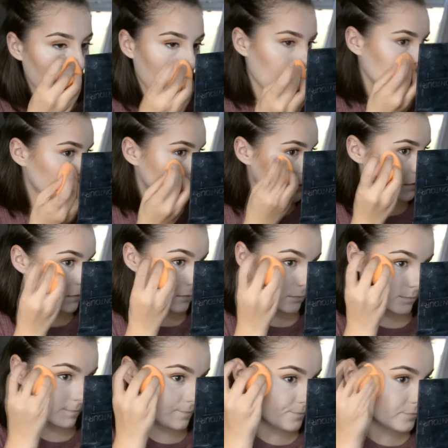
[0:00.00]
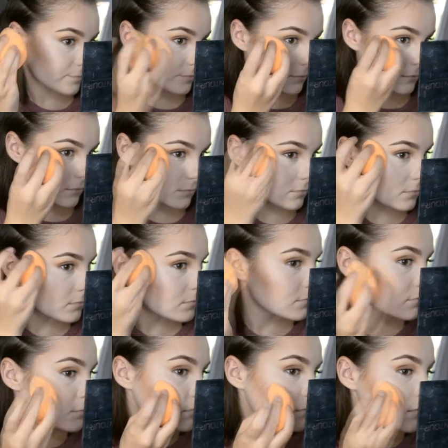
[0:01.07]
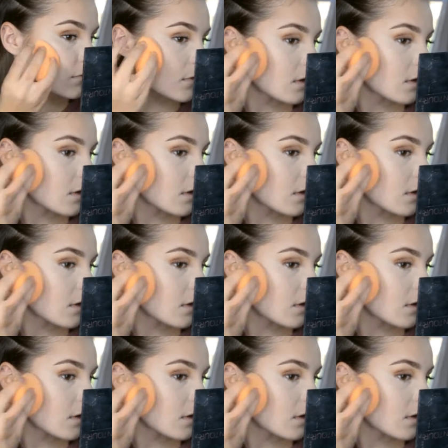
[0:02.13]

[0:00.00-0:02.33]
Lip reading: Nobody speaks.